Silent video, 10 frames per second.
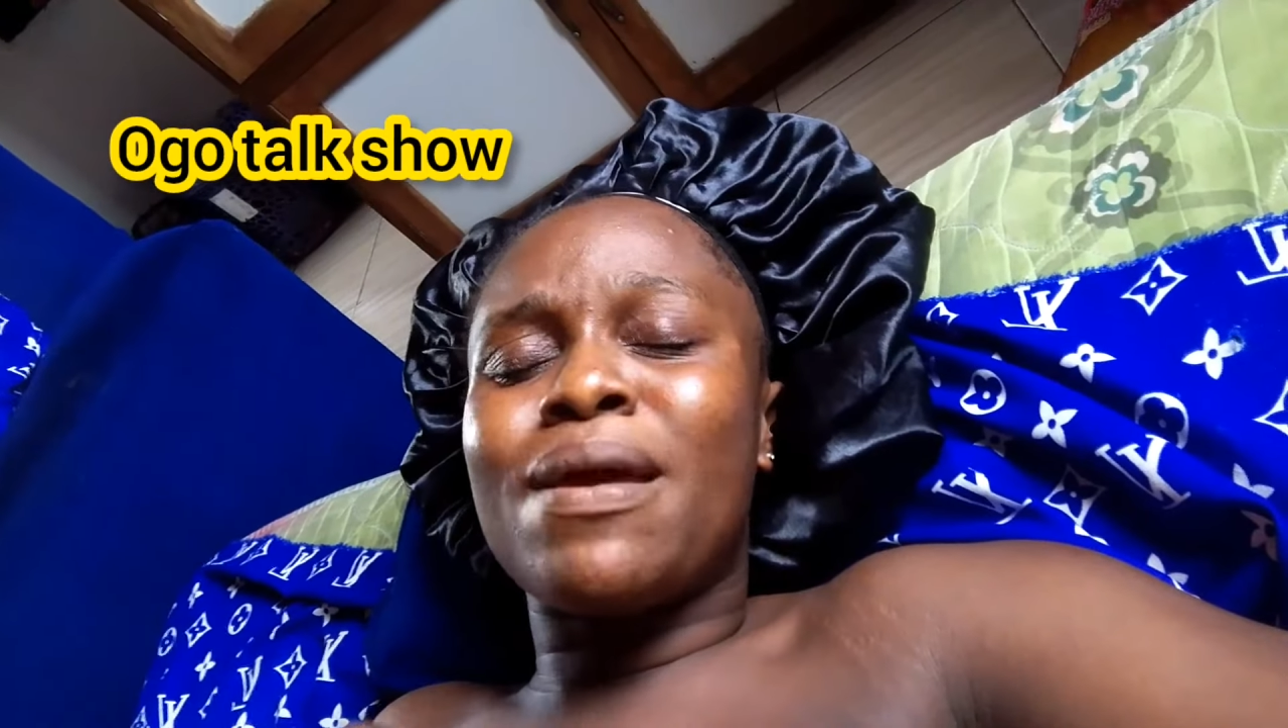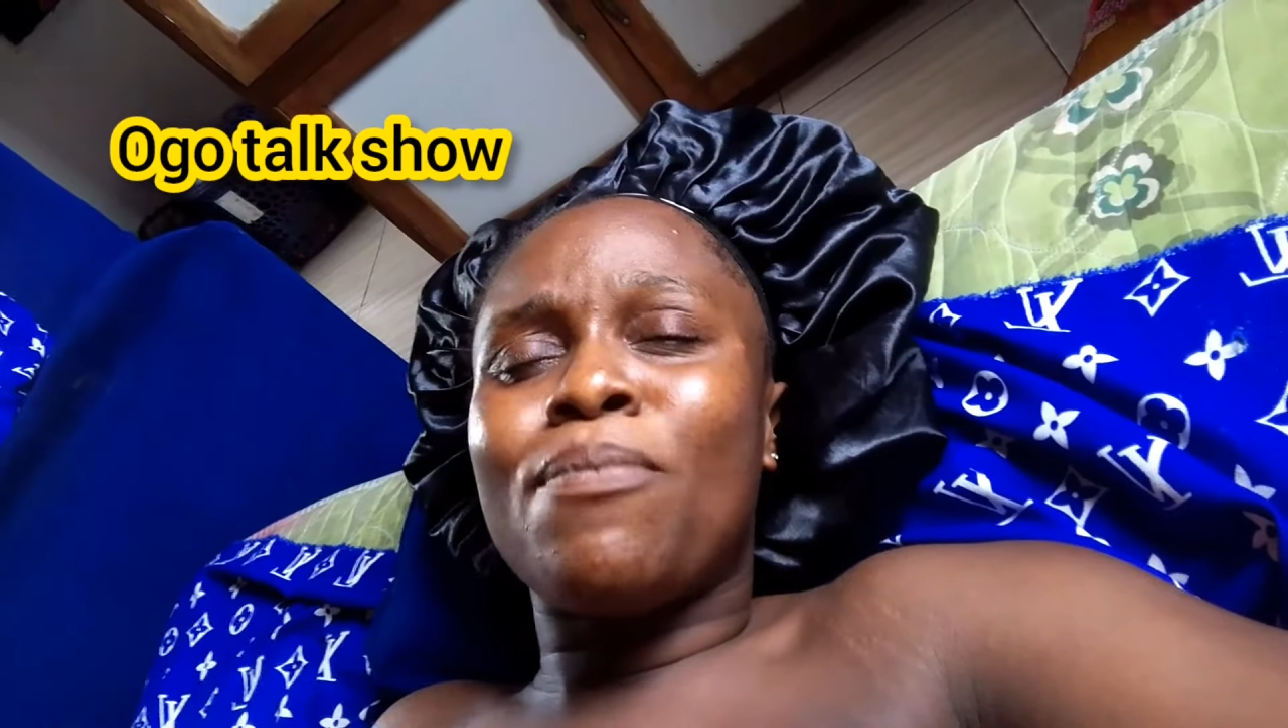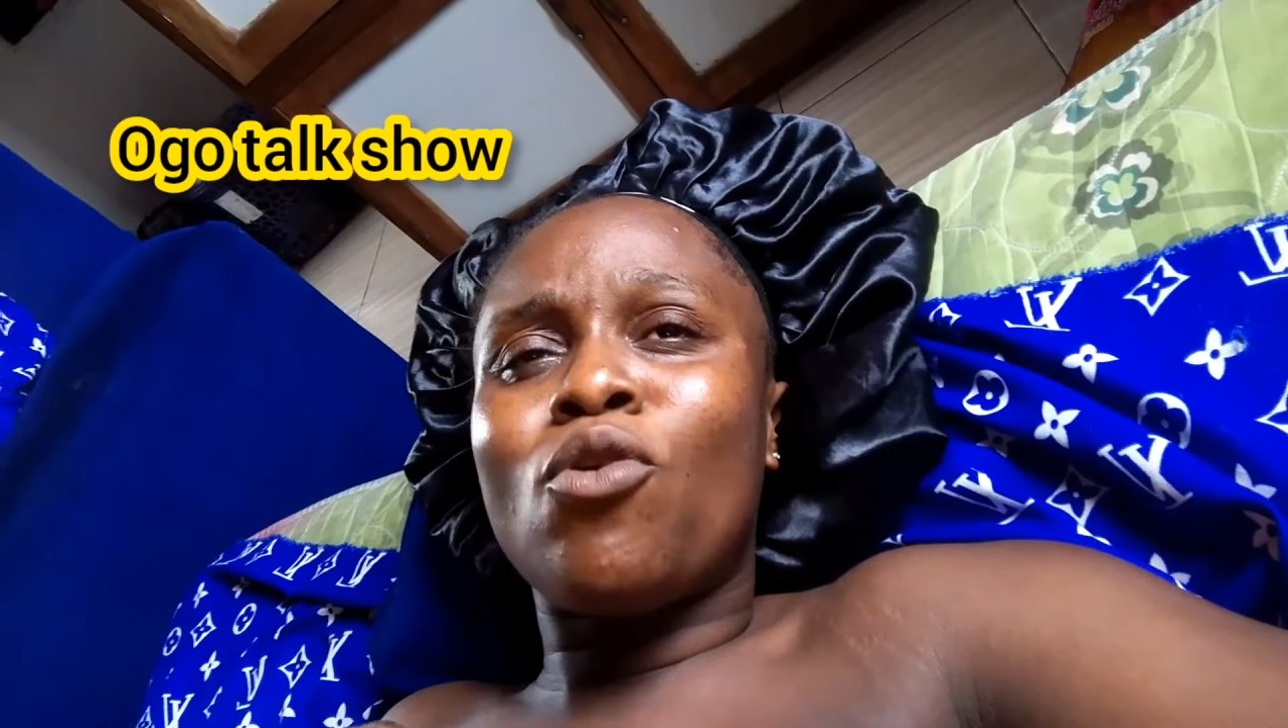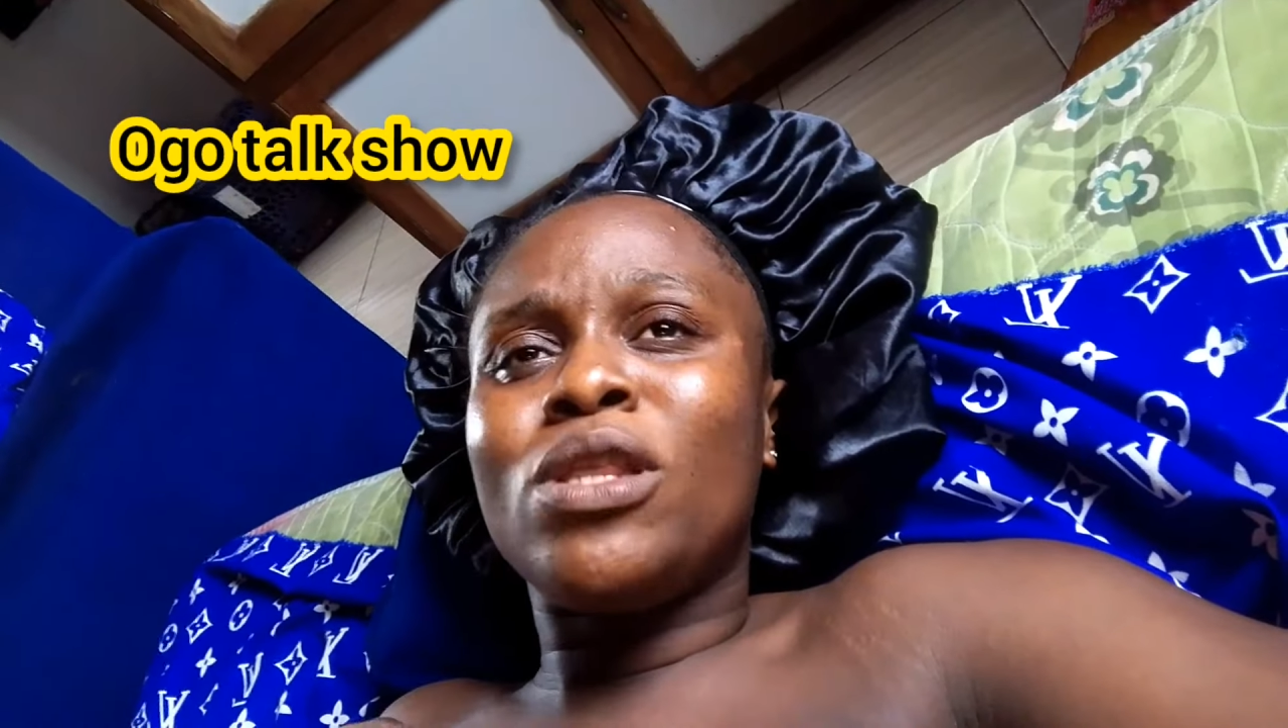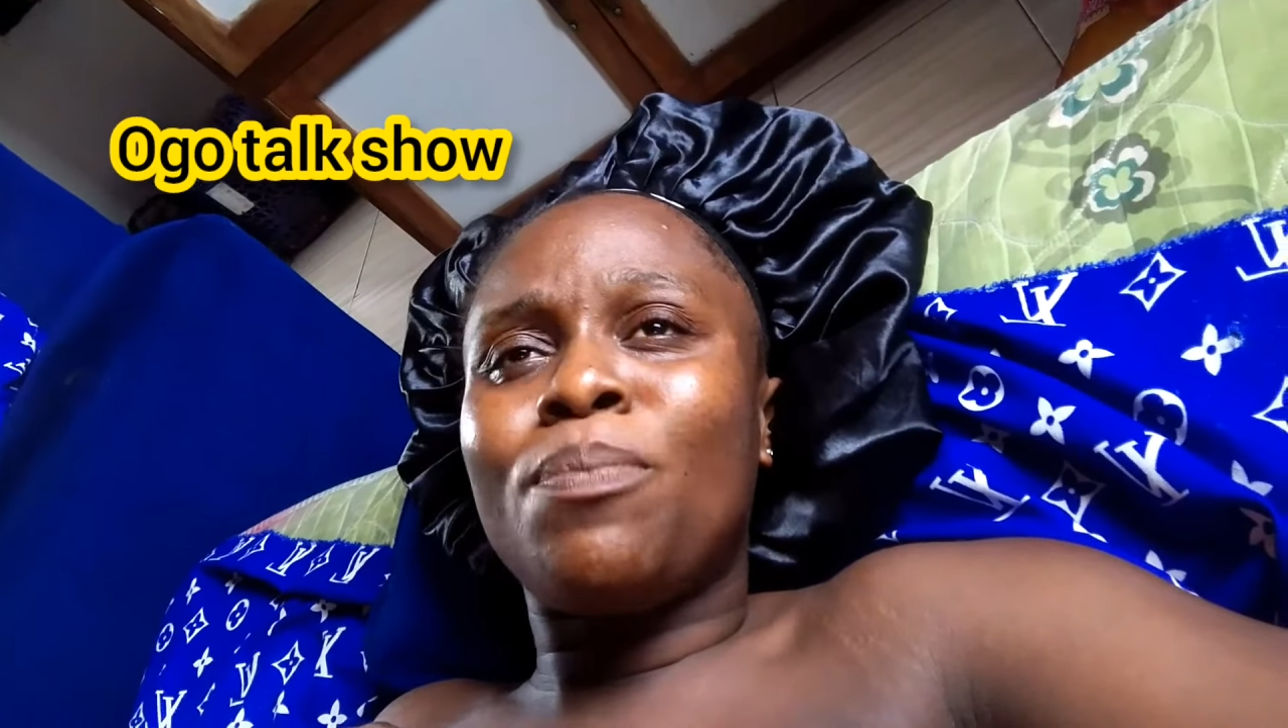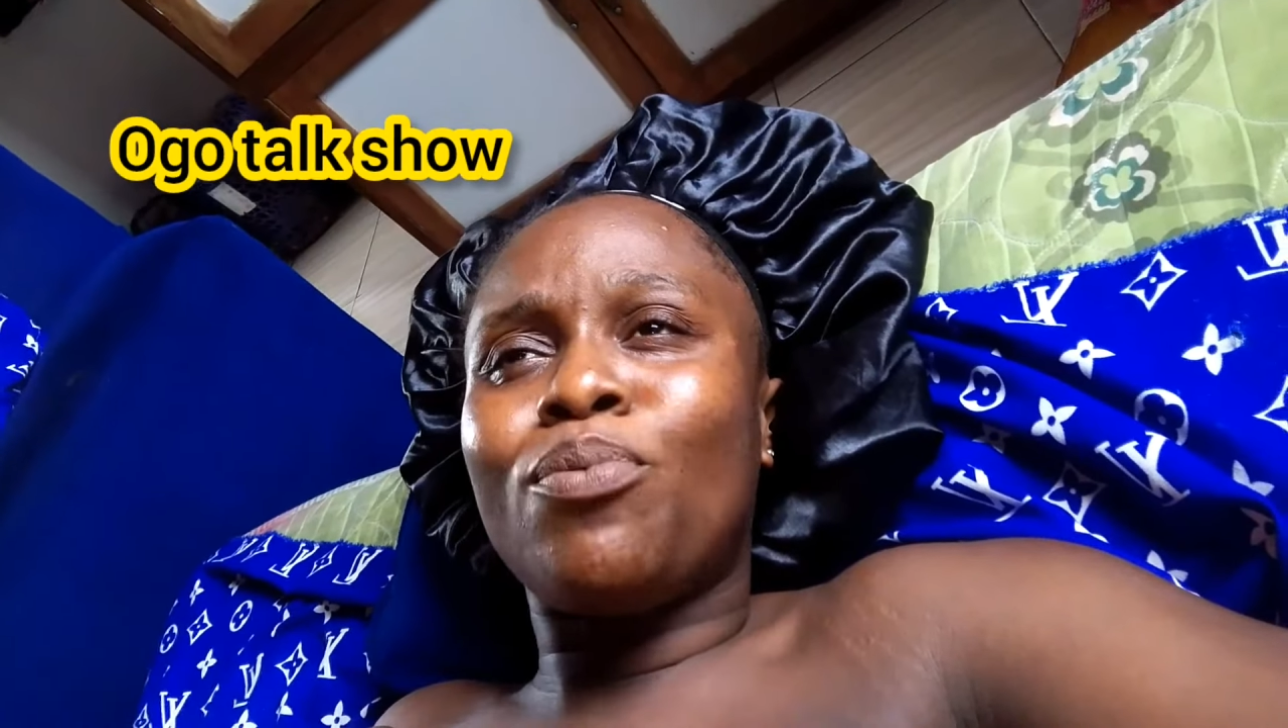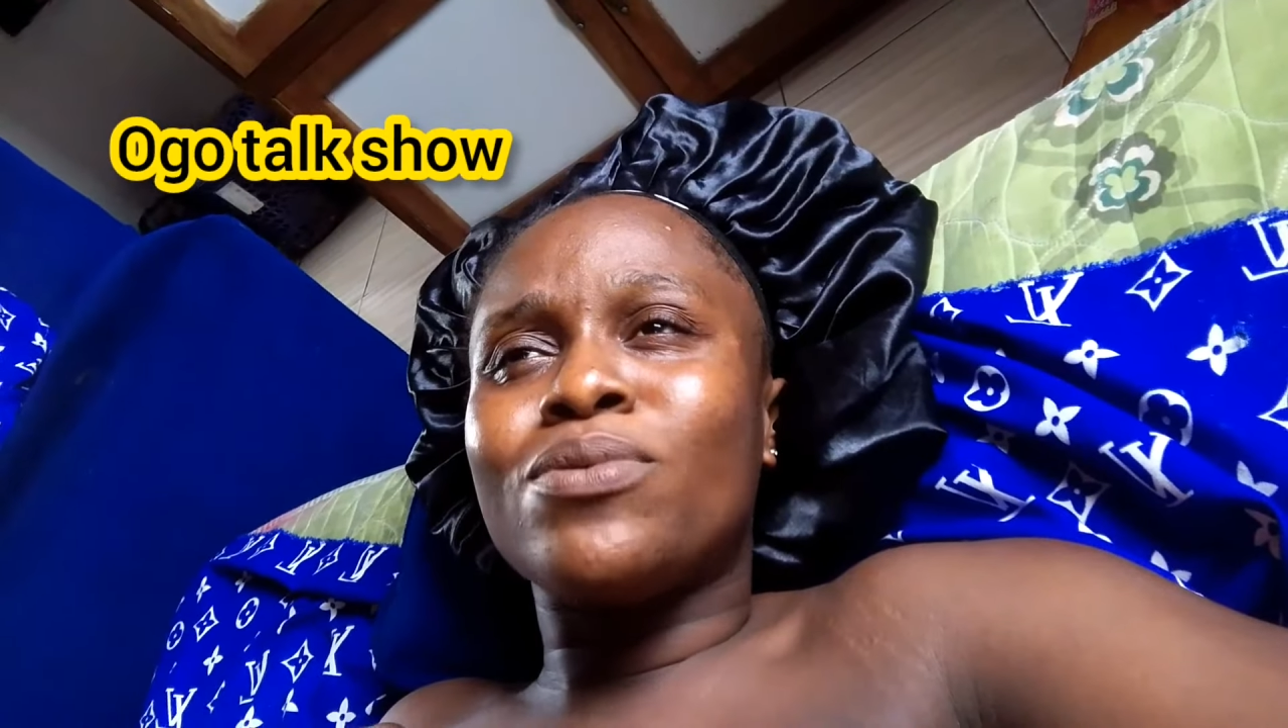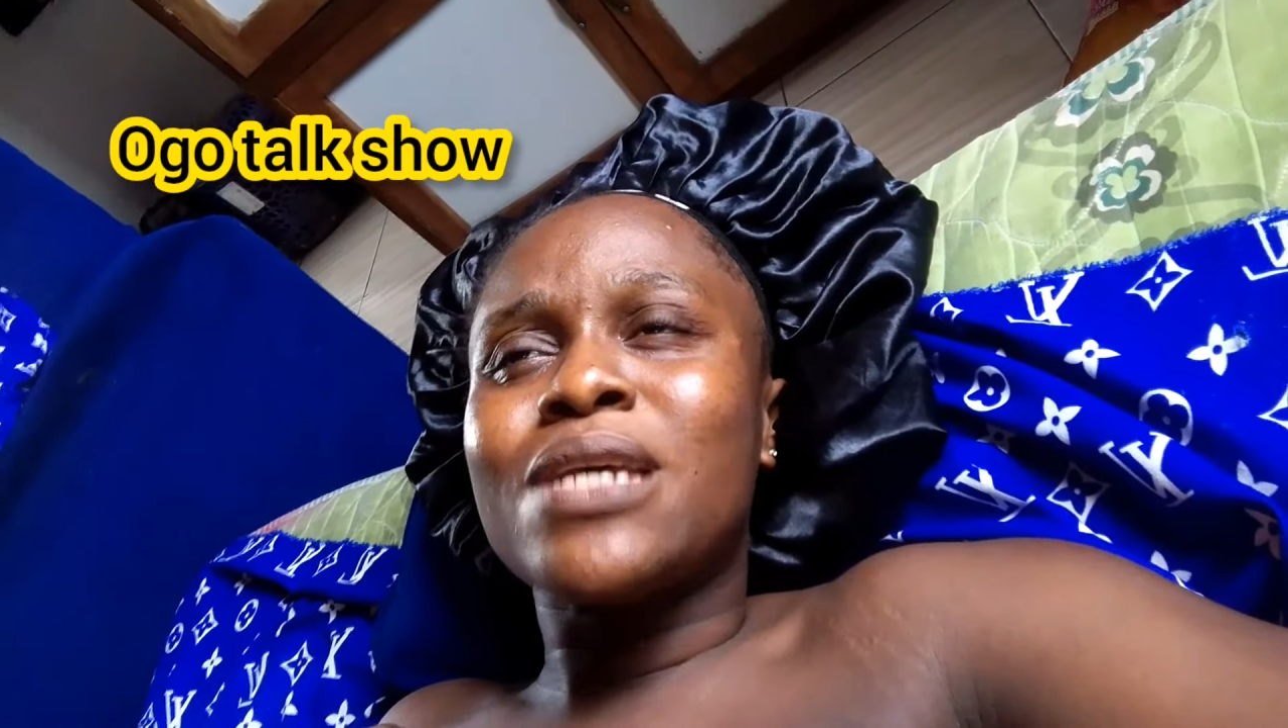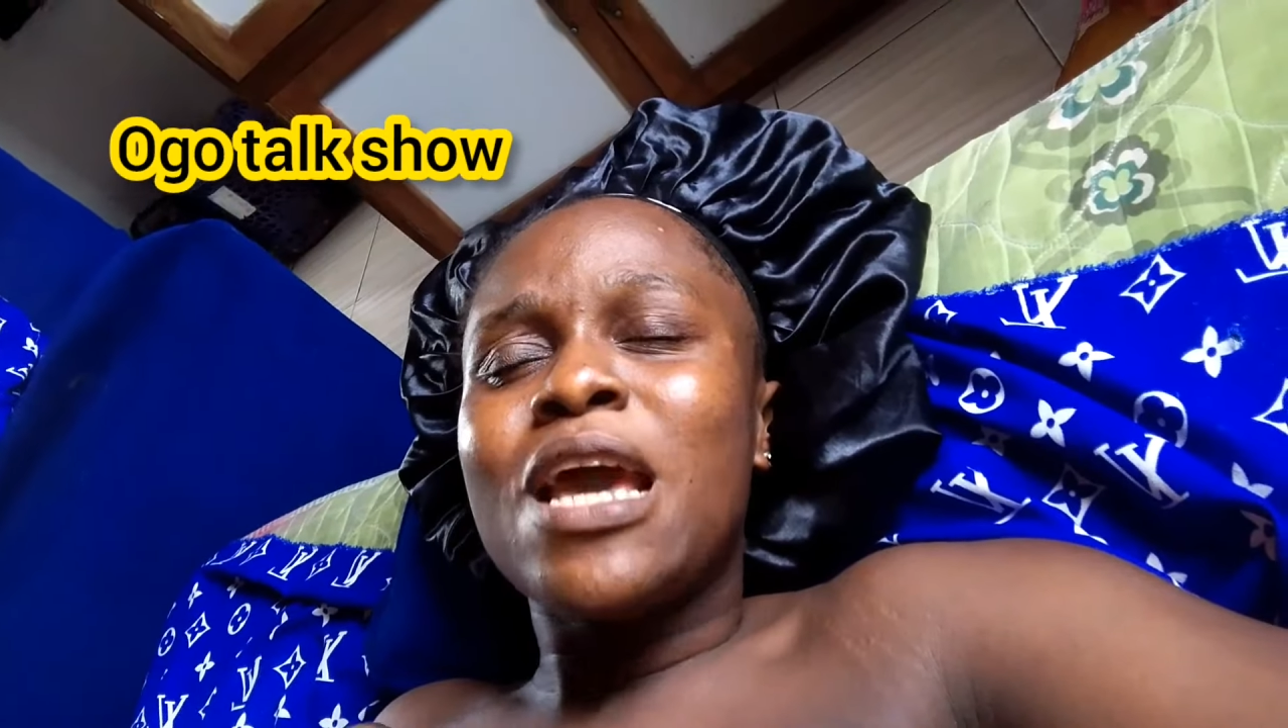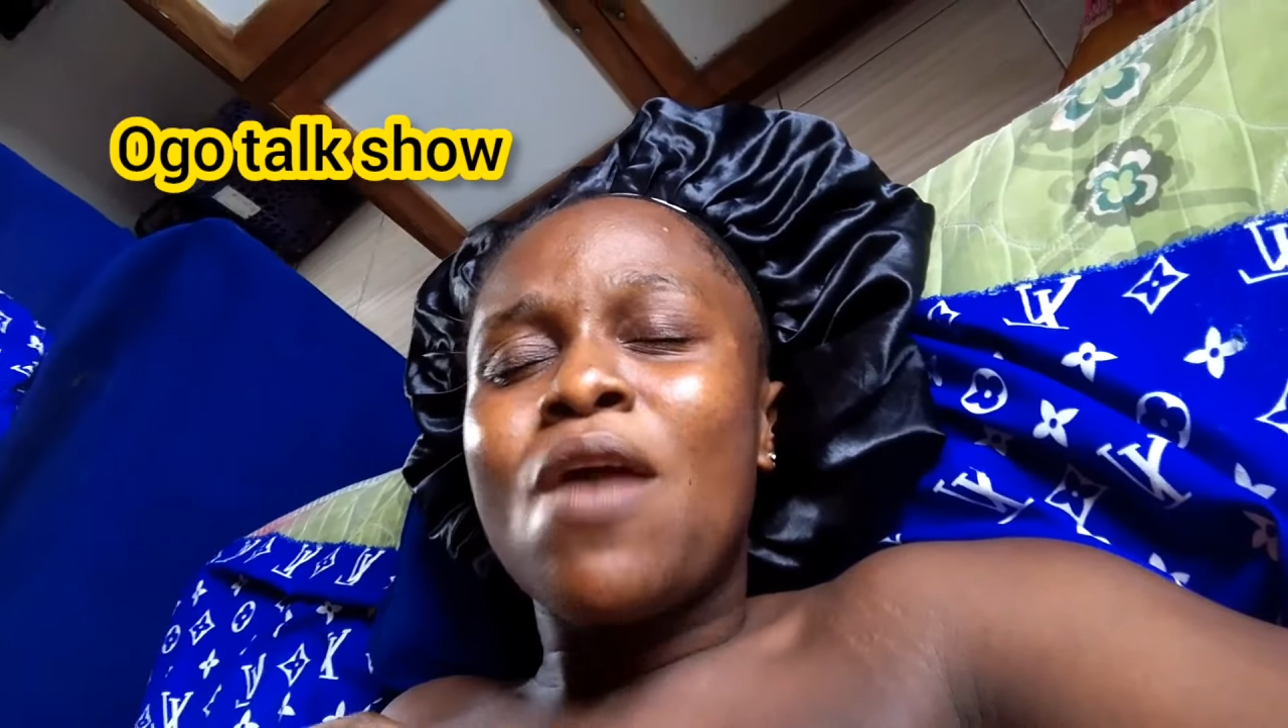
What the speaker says: my honey pot.